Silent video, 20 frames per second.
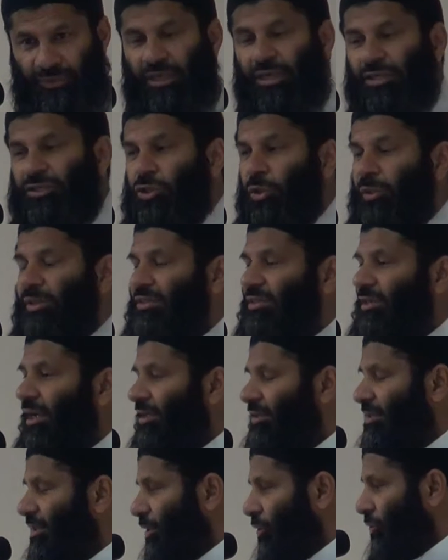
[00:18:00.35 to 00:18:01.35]
And so he
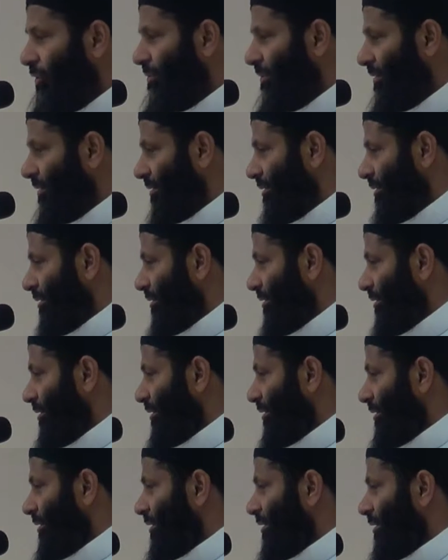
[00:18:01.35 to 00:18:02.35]
signed the agreement.
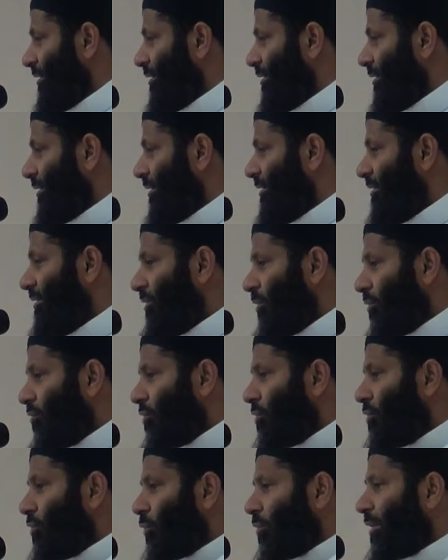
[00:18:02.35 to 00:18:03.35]
He said, Ya
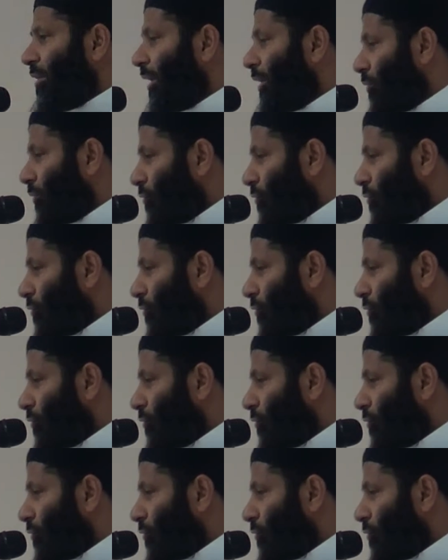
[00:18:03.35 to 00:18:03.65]
Rasulullah,